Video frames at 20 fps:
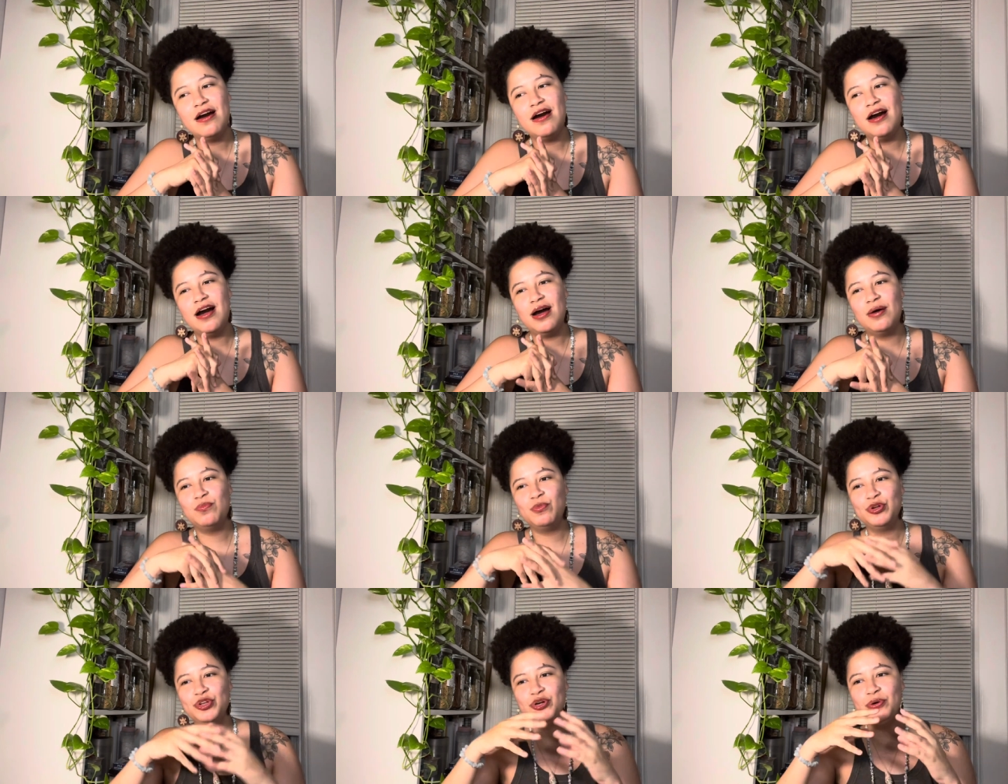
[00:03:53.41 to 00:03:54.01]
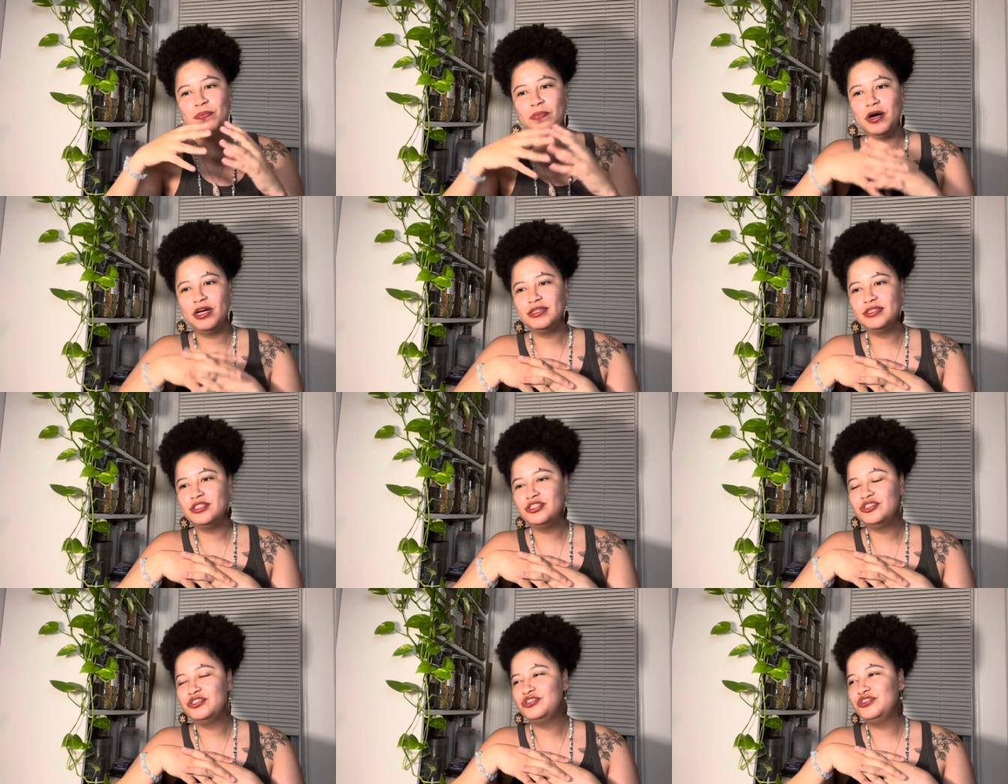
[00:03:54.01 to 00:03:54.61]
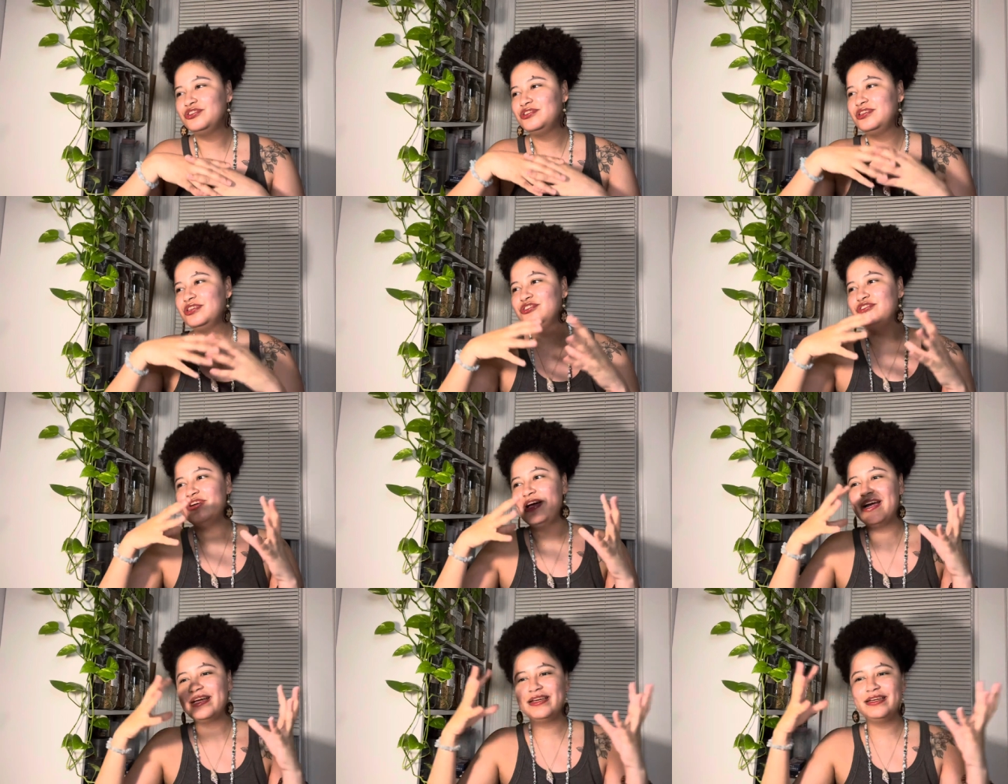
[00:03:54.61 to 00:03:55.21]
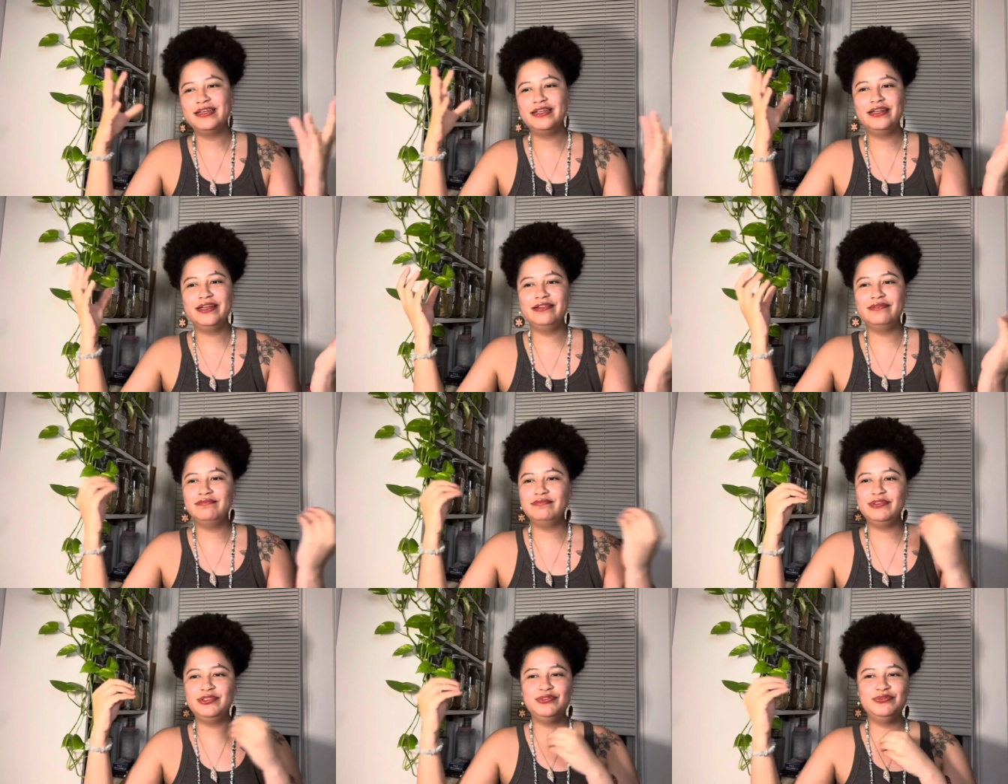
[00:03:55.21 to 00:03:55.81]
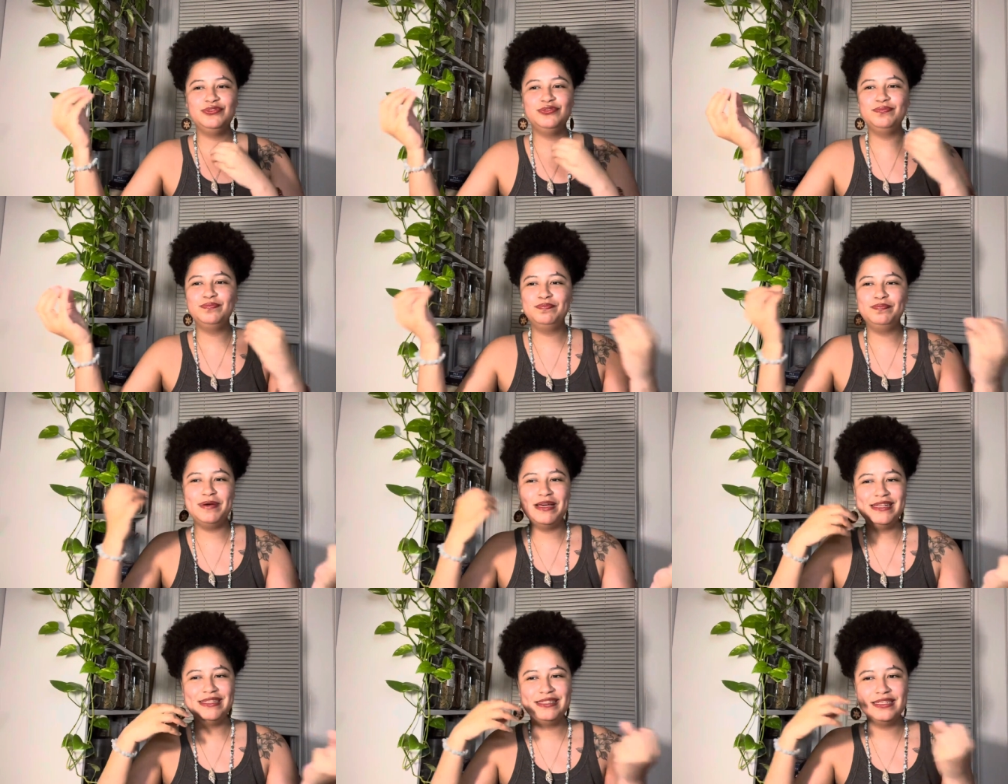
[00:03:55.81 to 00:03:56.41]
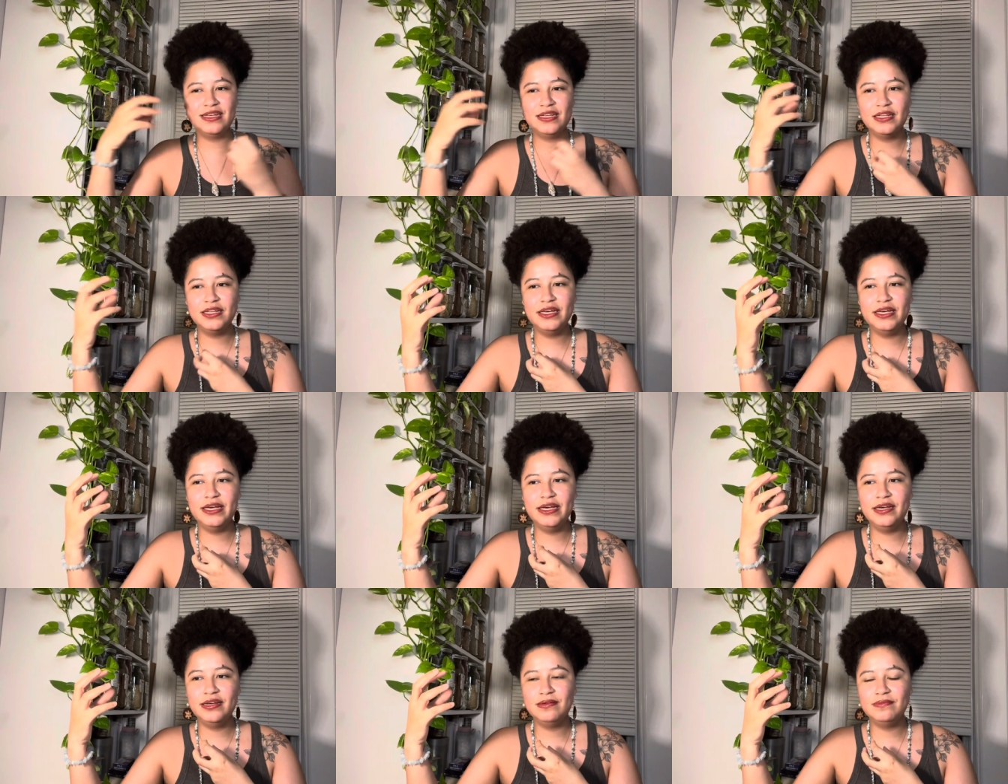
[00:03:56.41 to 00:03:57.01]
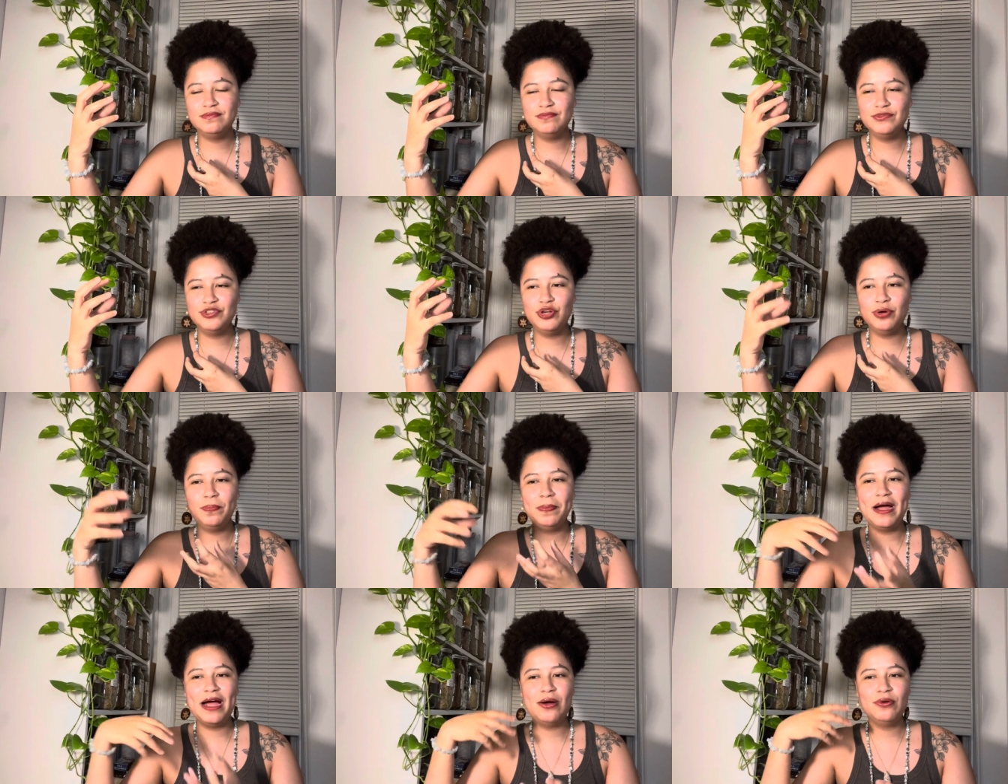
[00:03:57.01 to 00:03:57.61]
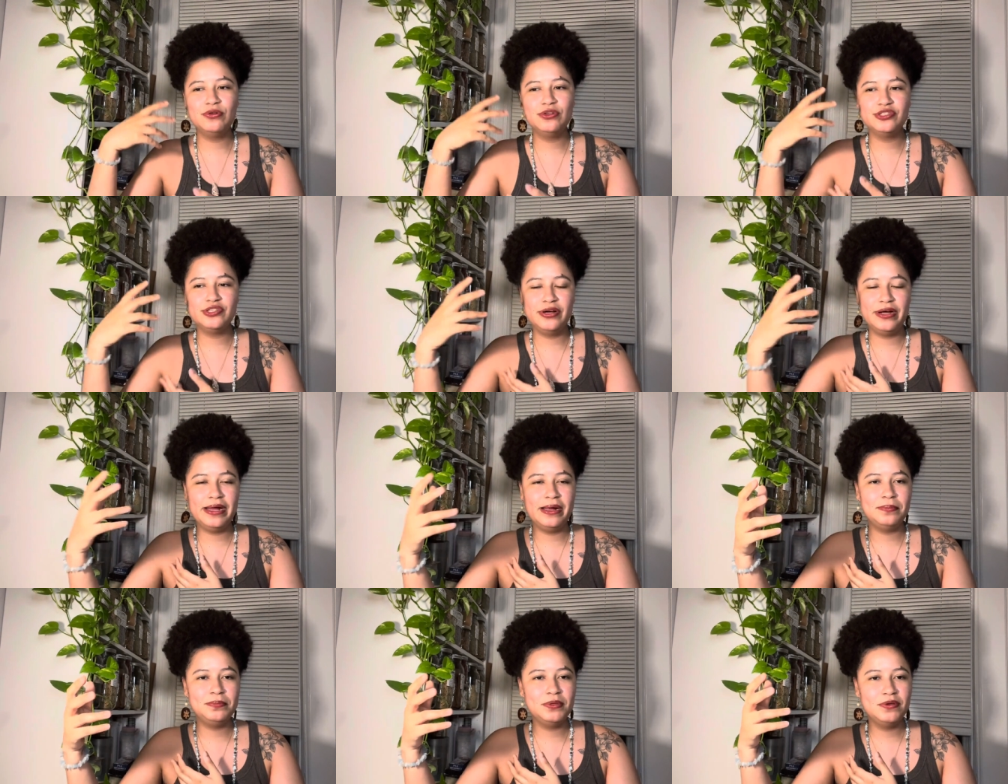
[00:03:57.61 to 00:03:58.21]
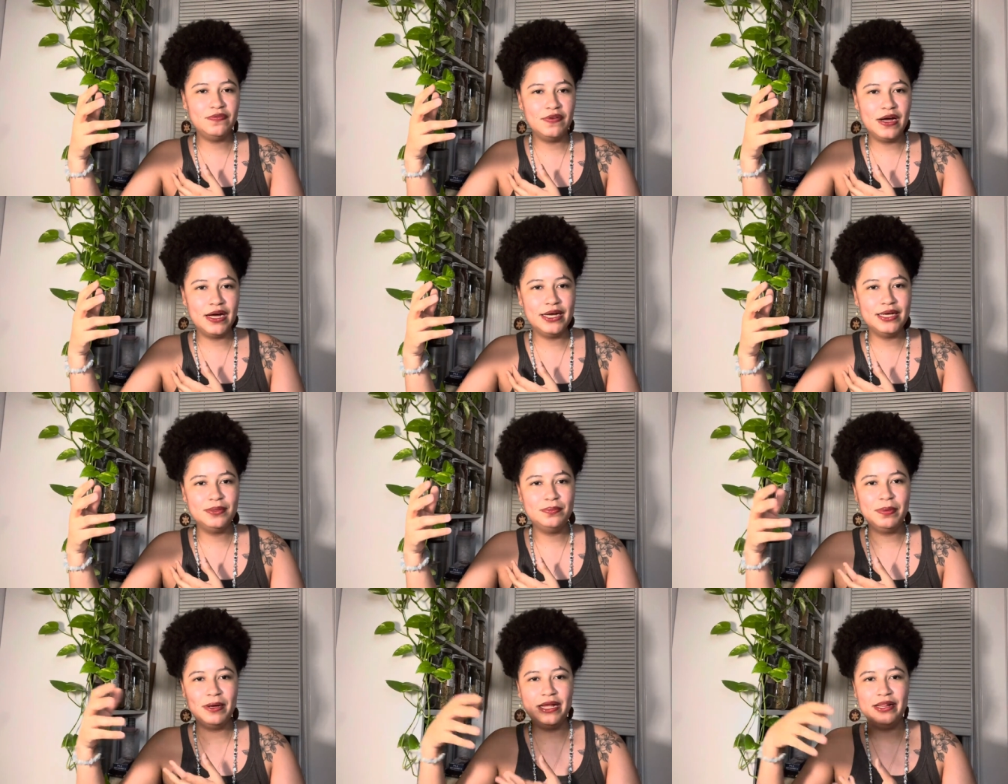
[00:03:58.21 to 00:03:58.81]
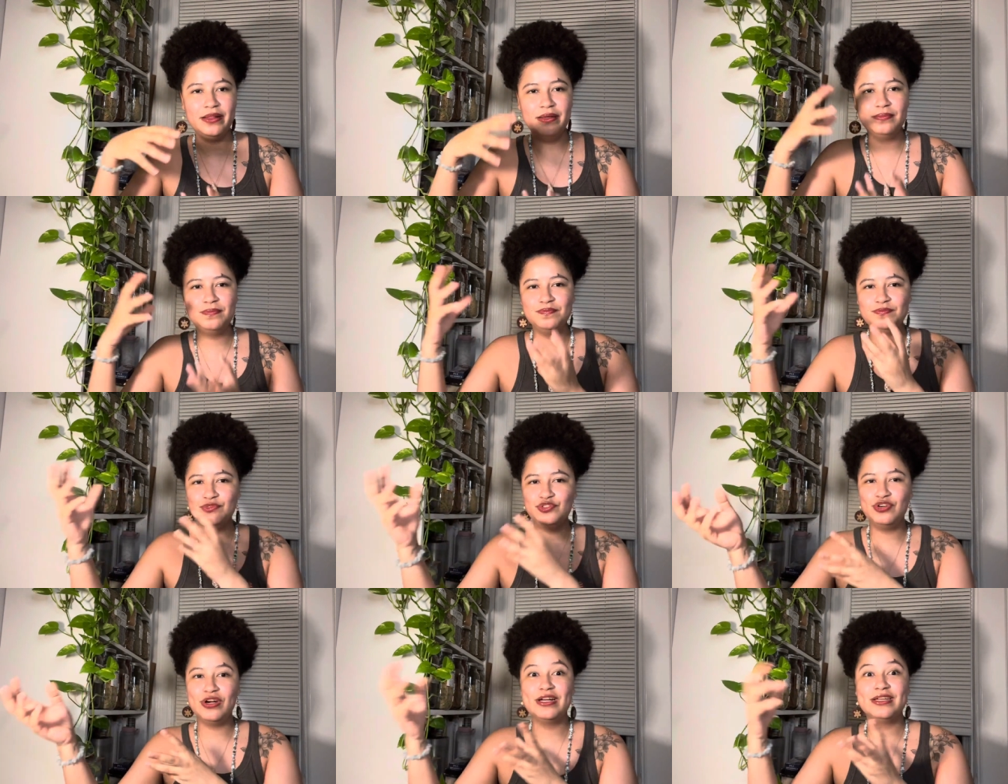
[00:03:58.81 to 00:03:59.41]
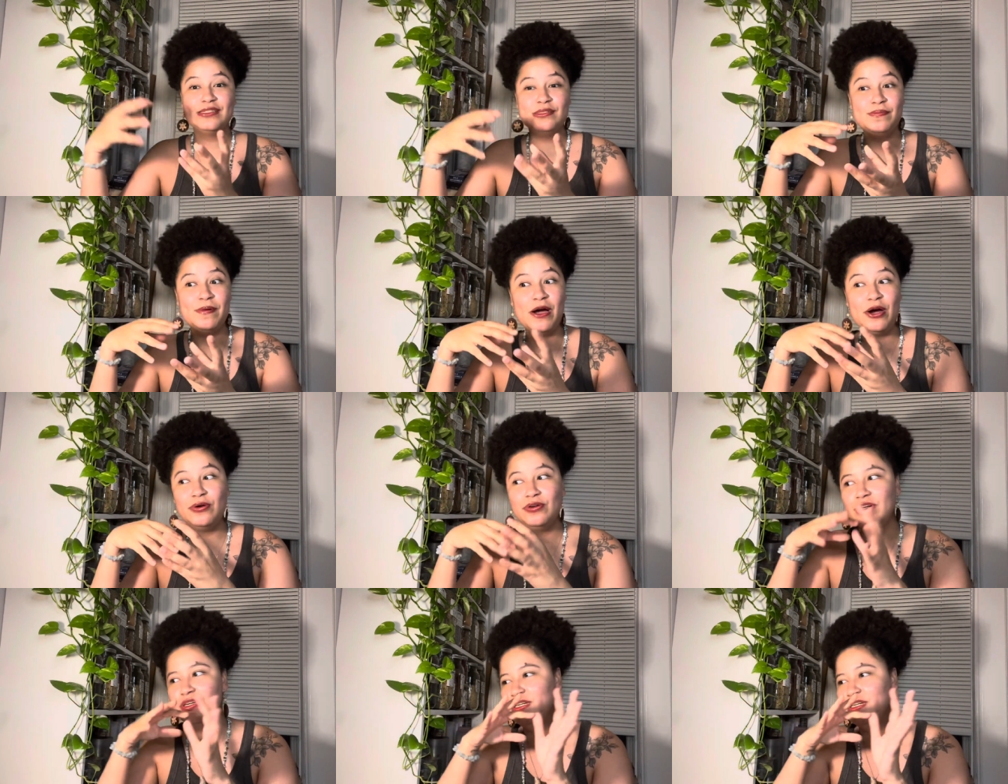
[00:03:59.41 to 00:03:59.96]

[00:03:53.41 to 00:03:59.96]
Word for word: um when you're bonded to the, the dragon and you basically your powers are amplified by the dragon's power